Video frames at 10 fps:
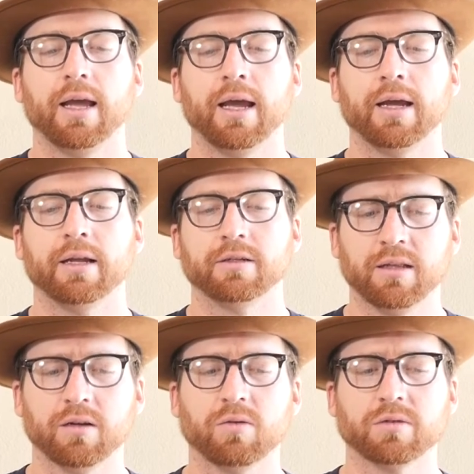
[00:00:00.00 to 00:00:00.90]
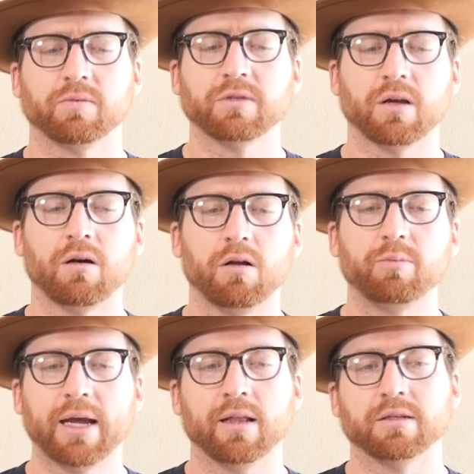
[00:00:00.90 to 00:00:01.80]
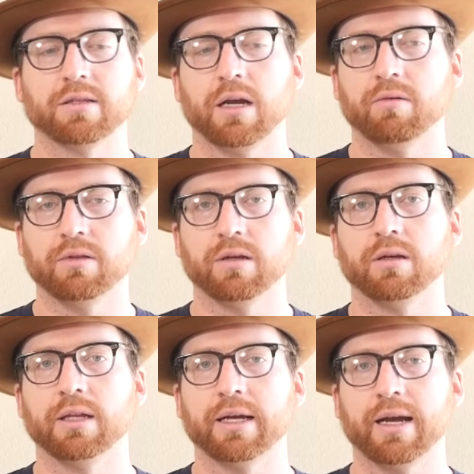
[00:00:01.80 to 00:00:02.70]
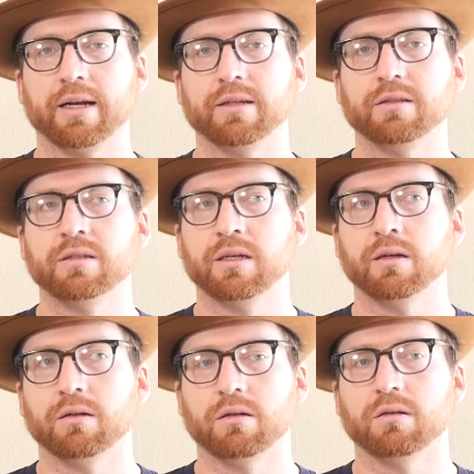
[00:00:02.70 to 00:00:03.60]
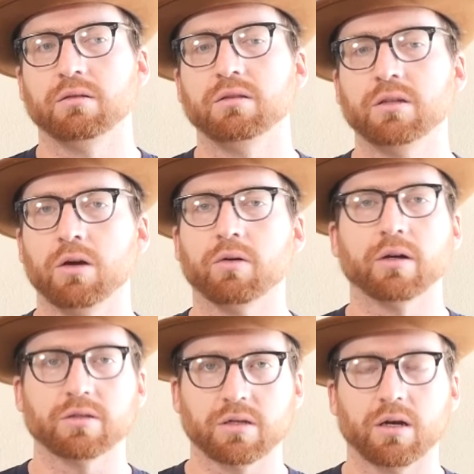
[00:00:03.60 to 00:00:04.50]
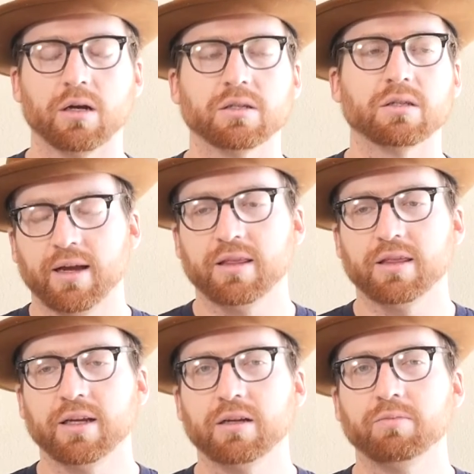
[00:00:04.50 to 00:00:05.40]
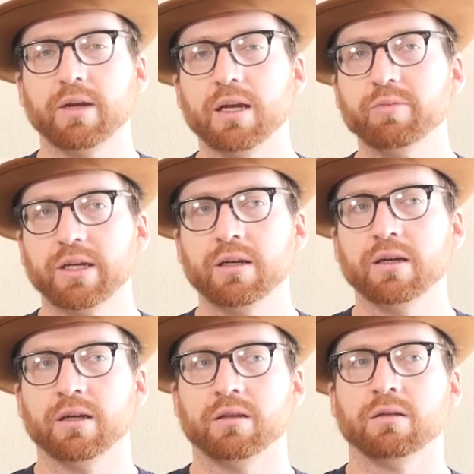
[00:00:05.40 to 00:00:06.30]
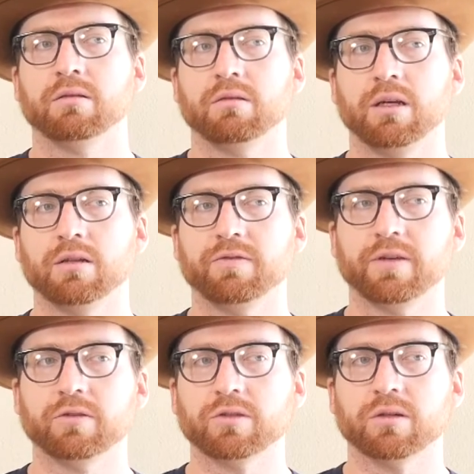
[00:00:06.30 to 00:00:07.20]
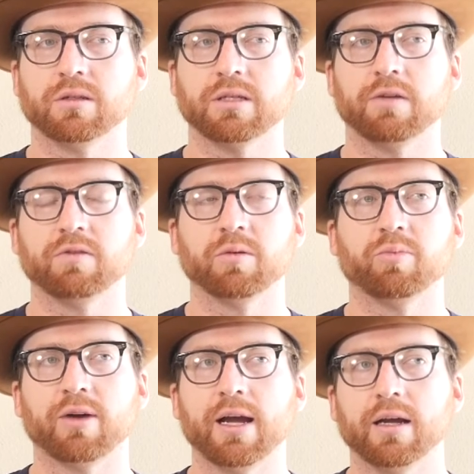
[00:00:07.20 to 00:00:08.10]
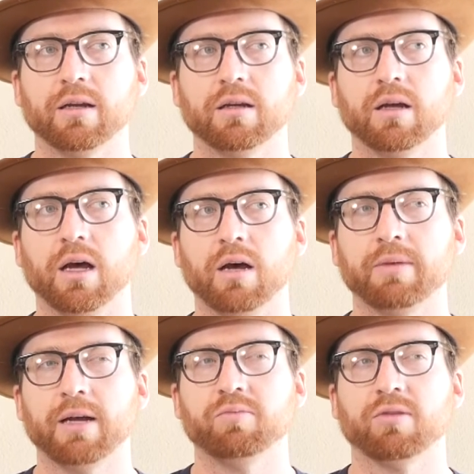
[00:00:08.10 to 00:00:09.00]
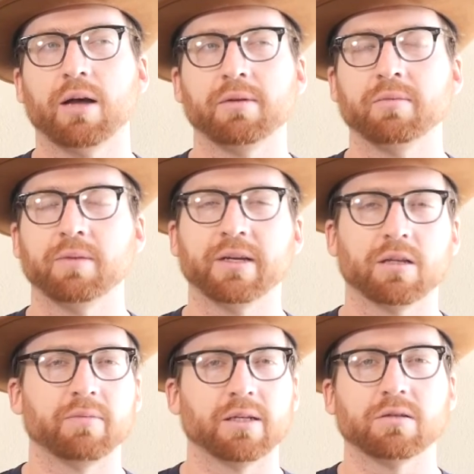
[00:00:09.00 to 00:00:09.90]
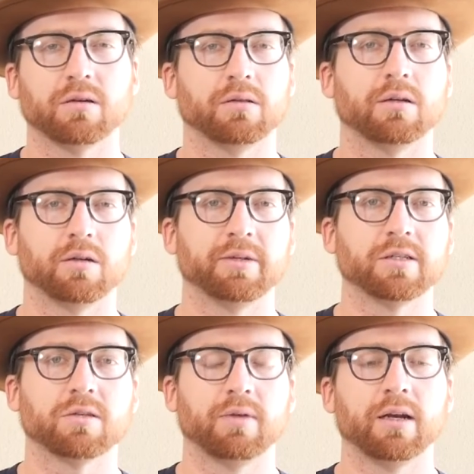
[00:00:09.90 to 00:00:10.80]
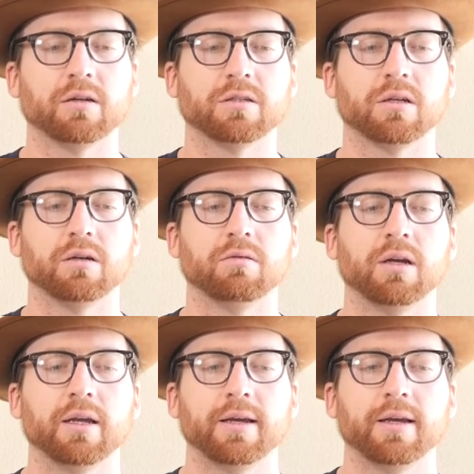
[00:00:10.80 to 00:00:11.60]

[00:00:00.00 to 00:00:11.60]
And then of course it was all balanced out with that kind of dill yogurt sauce. I think maybe in the future, aside from the bread, I probably might make the mustard a little bit sweeter too.